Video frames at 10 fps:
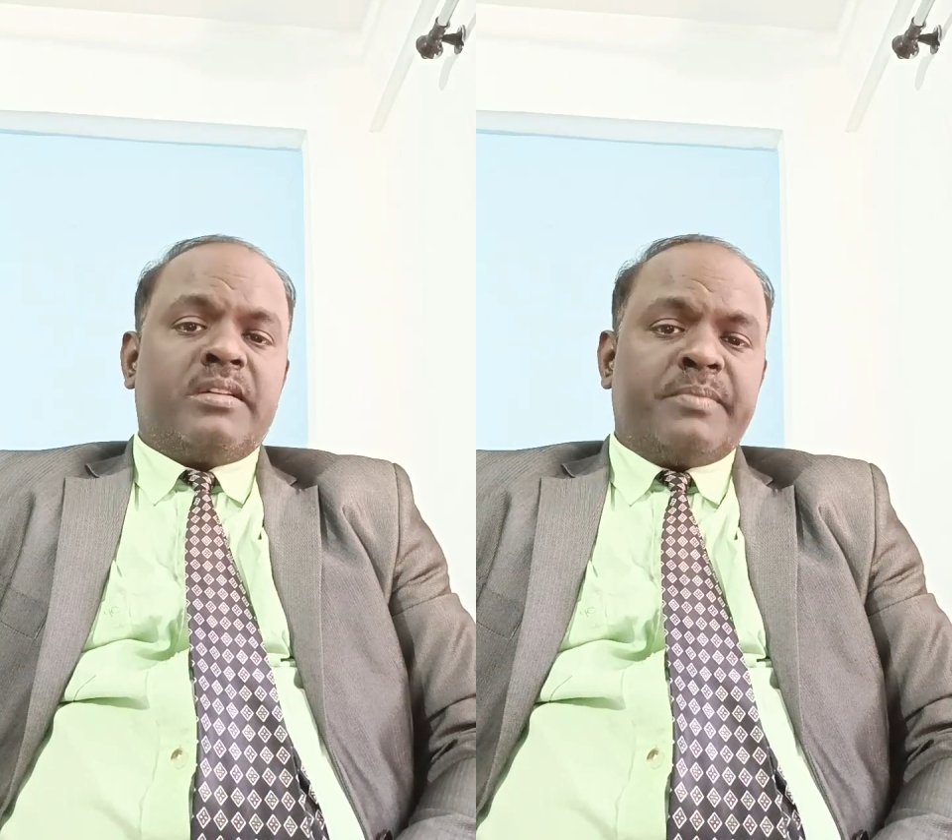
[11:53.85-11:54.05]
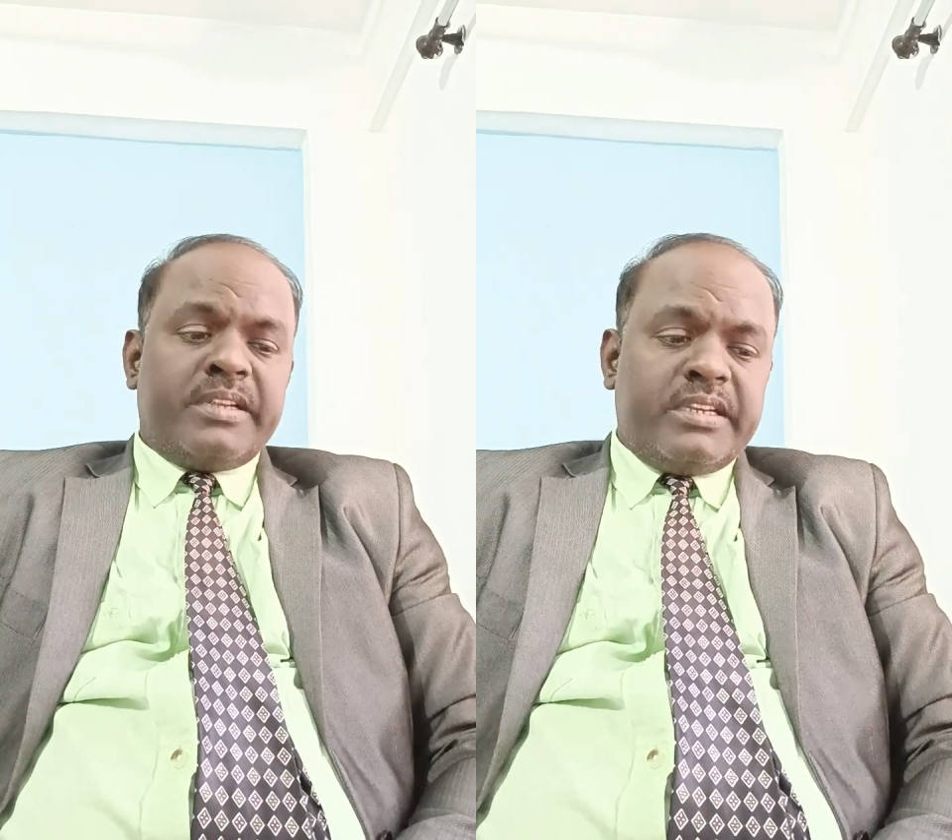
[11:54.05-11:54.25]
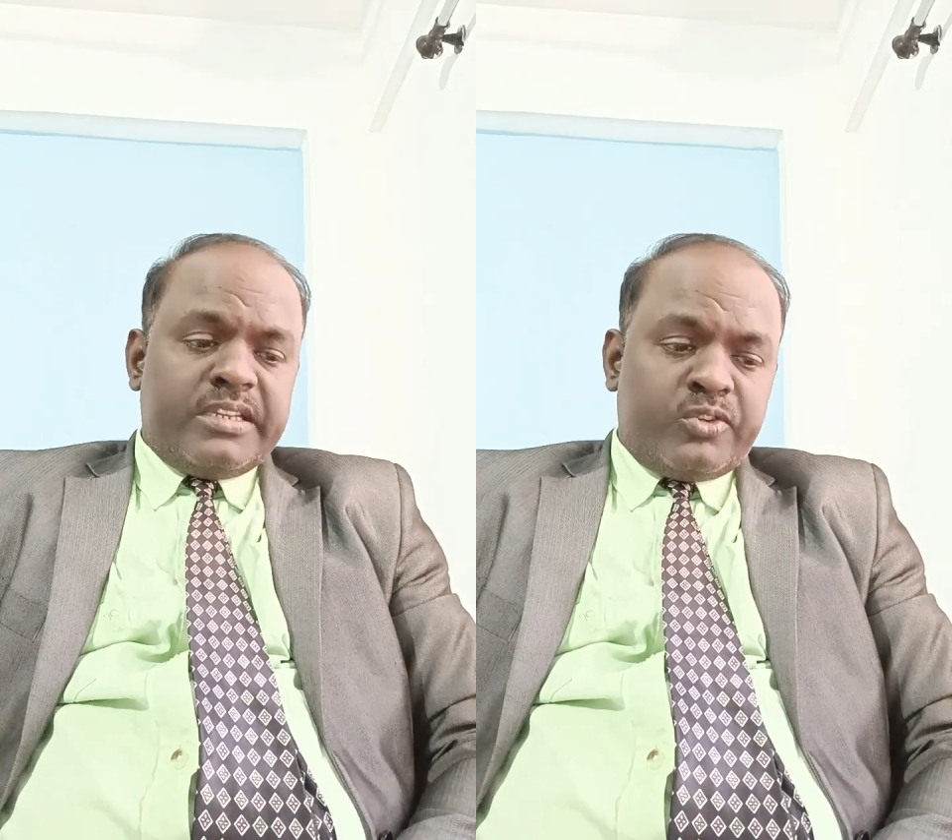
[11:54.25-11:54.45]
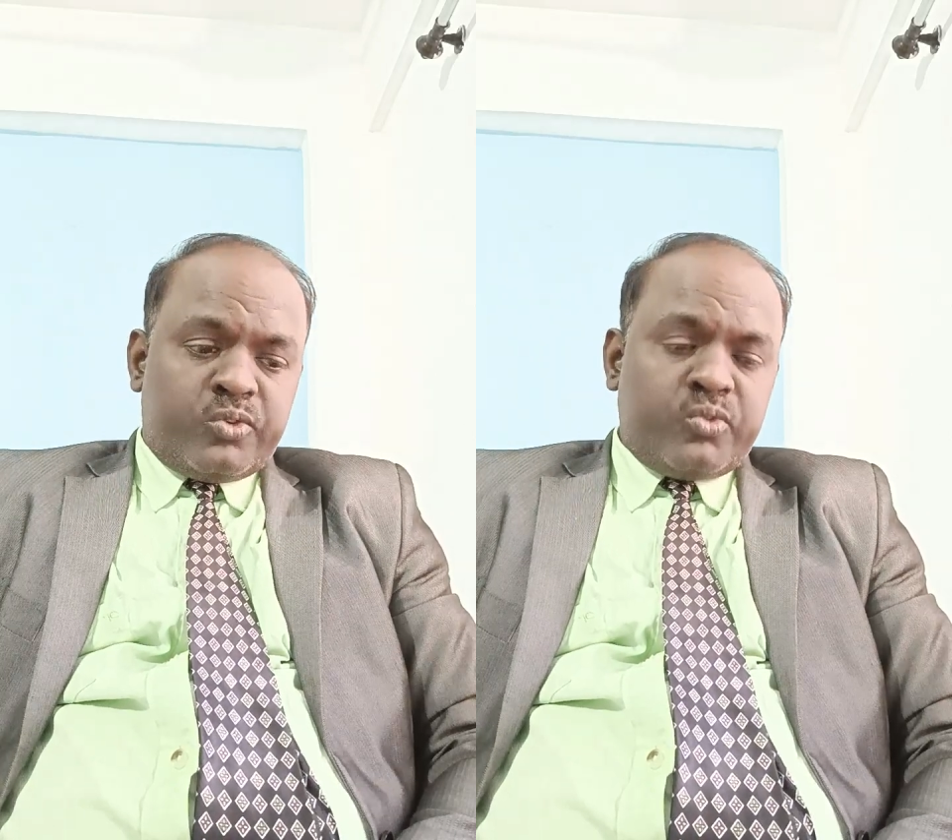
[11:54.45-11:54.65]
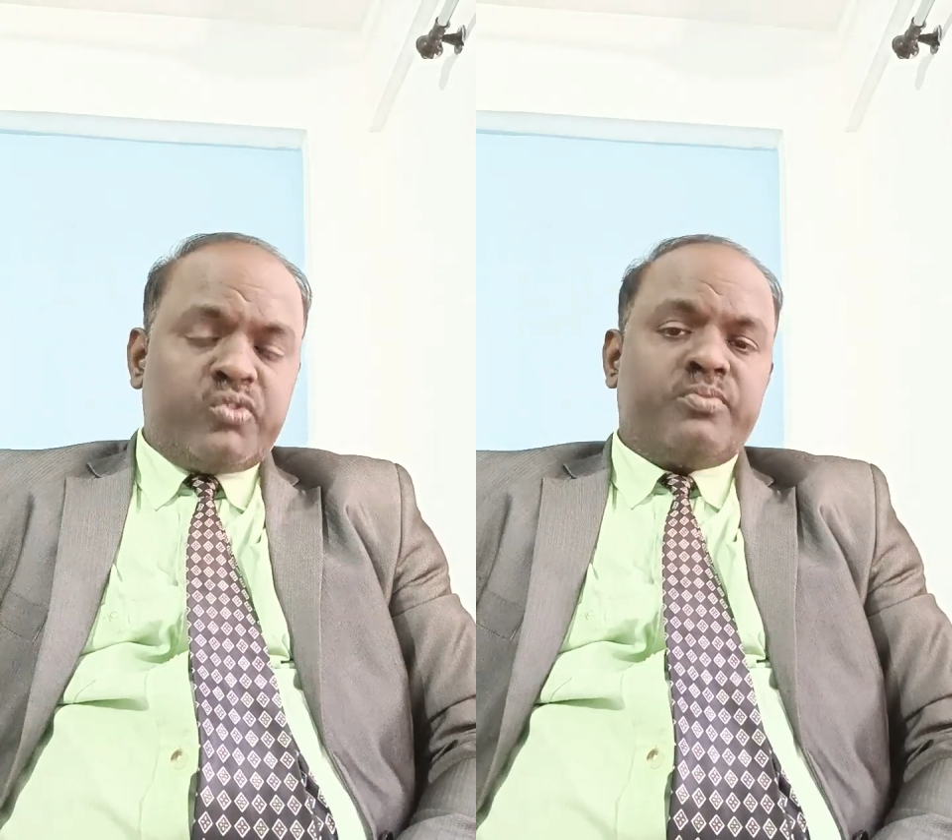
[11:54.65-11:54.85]
very
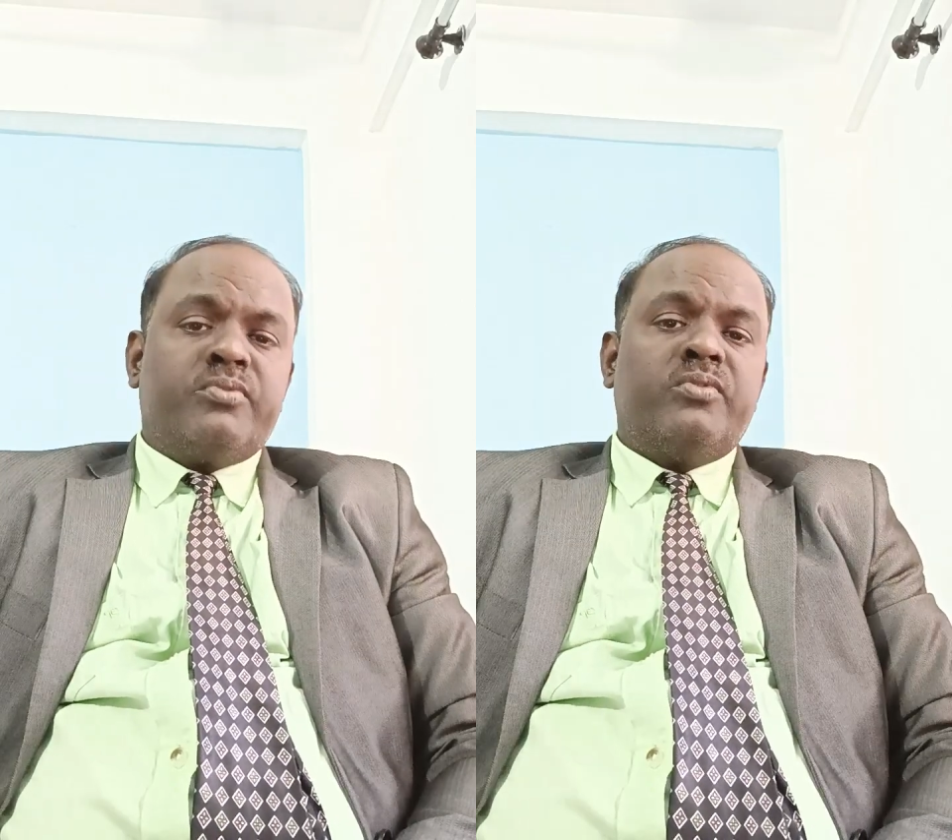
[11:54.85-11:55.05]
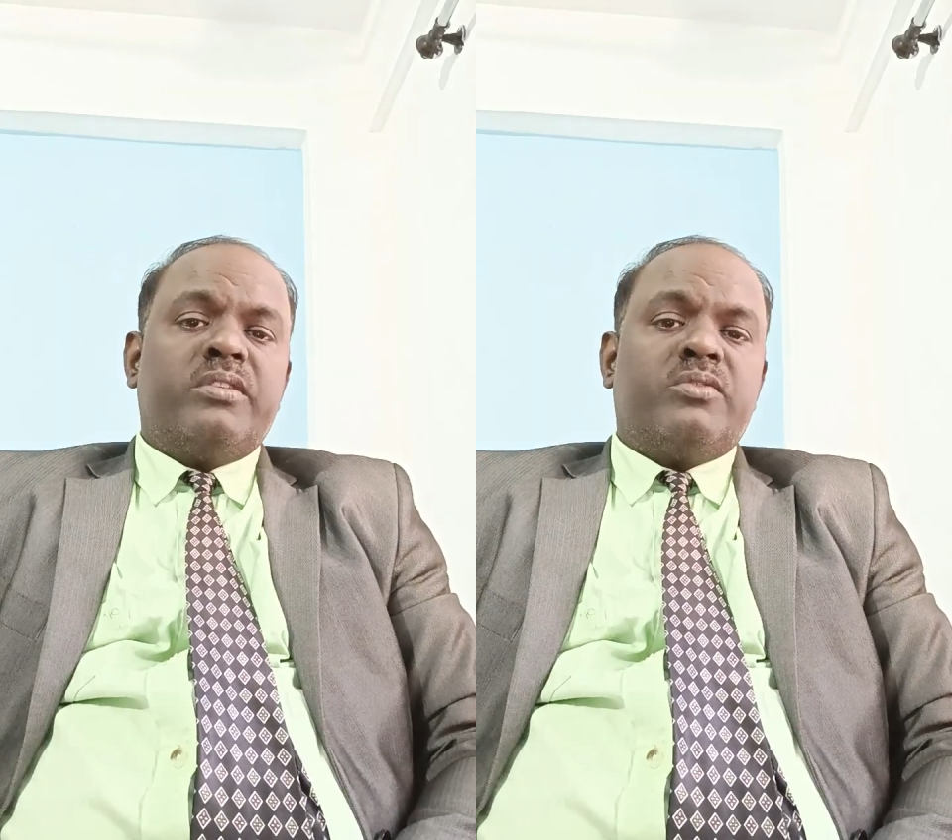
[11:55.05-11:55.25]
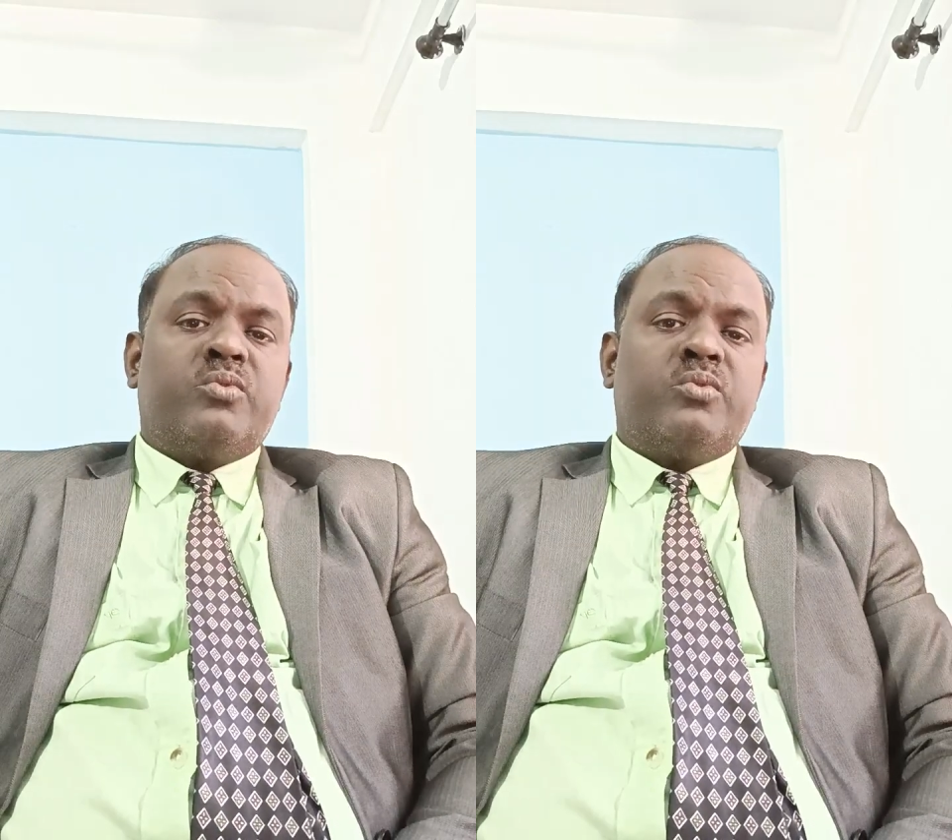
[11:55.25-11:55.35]
useful